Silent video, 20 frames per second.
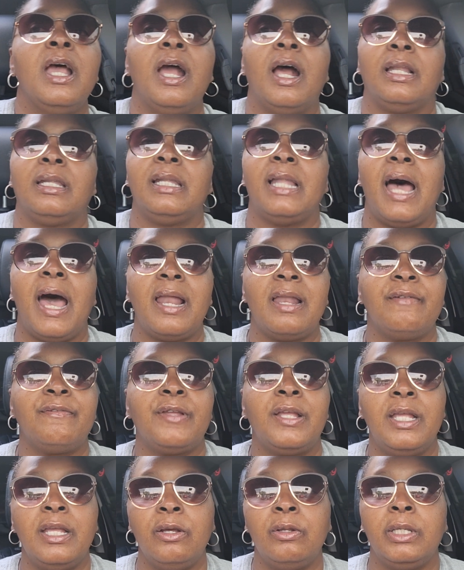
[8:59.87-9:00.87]
A lot of
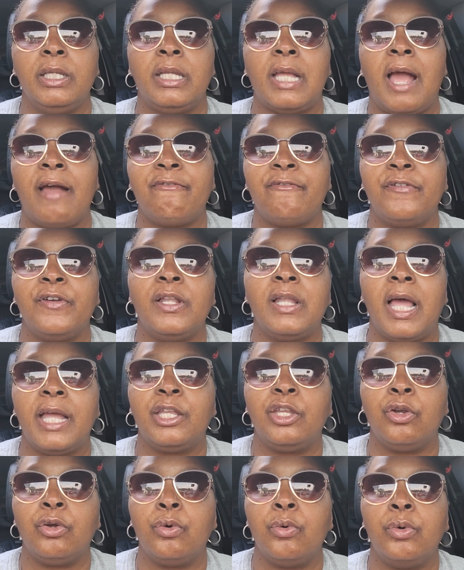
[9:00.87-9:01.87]
healing. I feel
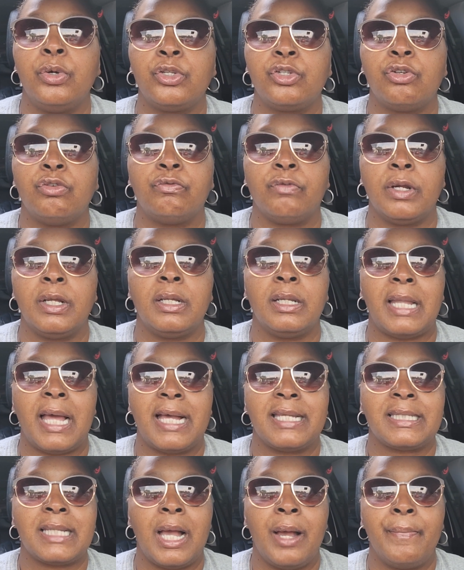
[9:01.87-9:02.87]
like you're going to
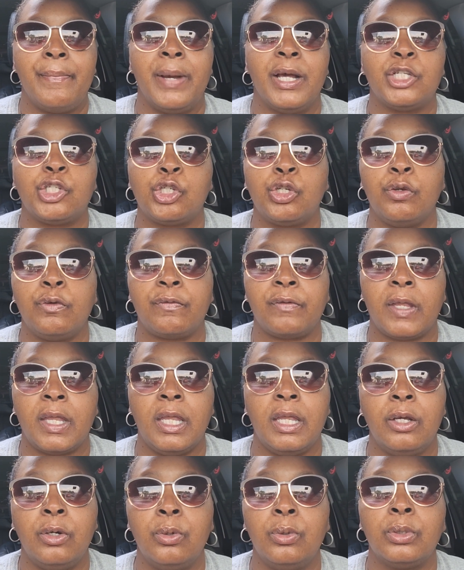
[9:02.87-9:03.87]
realize how much you've
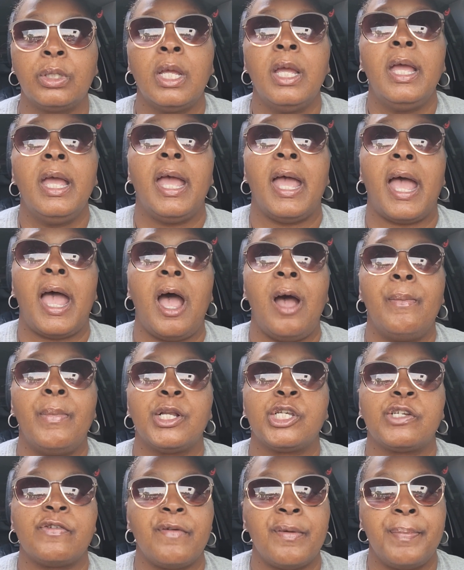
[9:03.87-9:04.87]
healed and how
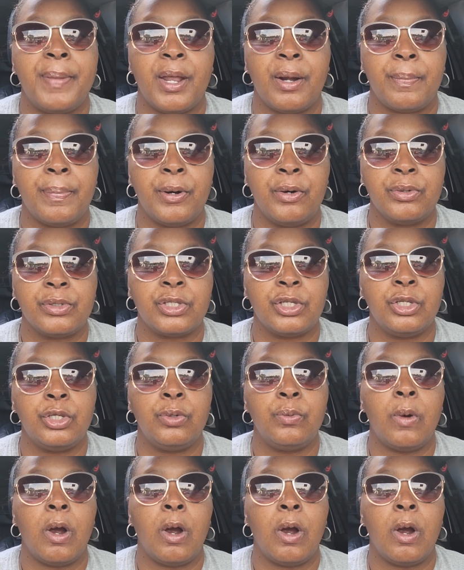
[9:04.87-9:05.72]
much of a better person you